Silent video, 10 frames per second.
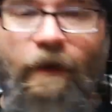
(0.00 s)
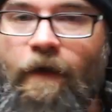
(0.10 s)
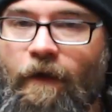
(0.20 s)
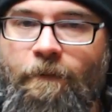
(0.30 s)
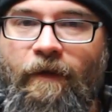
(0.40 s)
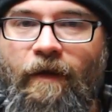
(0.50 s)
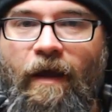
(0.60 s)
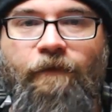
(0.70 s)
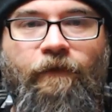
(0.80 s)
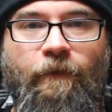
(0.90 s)
Now, I might
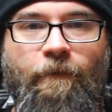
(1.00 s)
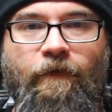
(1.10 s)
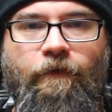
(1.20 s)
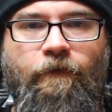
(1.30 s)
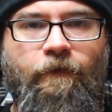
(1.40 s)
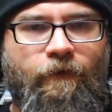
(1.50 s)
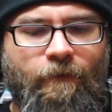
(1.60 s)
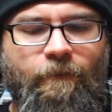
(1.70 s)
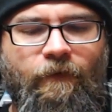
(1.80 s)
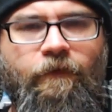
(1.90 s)
have had some of these
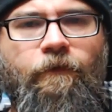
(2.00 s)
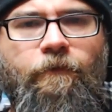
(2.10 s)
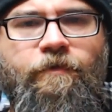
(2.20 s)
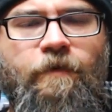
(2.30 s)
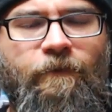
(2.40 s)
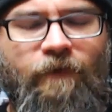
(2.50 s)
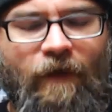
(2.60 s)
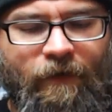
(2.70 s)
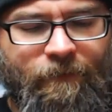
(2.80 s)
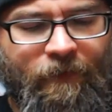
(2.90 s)
sooner, but this one jumps
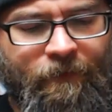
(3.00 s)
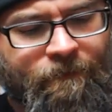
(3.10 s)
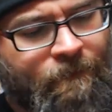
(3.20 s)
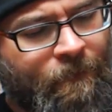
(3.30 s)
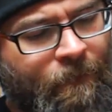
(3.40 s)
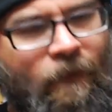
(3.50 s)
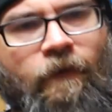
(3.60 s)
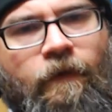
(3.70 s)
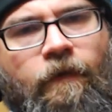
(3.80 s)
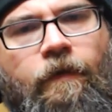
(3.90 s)
out at me.
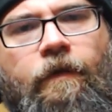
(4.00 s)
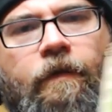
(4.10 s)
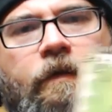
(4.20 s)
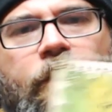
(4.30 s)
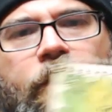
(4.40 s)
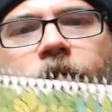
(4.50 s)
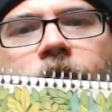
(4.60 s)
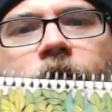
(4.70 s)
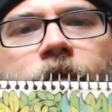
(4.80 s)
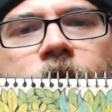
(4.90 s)

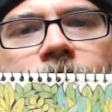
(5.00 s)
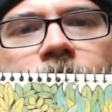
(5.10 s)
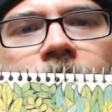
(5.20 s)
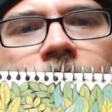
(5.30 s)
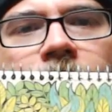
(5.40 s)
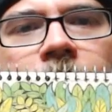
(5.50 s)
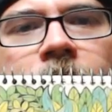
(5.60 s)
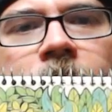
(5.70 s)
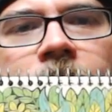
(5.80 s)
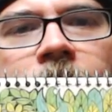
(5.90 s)
This is
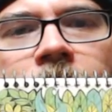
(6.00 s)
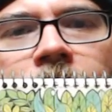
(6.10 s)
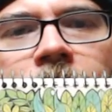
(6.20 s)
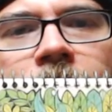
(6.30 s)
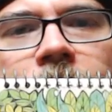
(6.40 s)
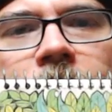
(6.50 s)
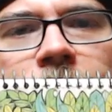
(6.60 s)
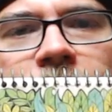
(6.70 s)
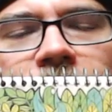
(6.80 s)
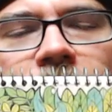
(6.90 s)

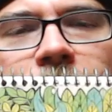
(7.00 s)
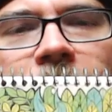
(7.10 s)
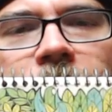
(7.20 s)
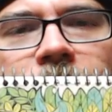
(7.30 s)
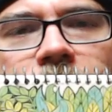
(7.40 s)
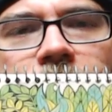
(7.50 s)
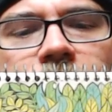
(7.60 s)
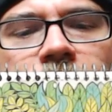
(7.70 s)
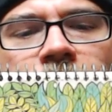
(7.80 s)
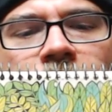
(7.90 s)
the Mix-Up
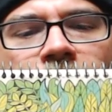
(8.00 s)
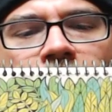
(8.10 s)
Monsters.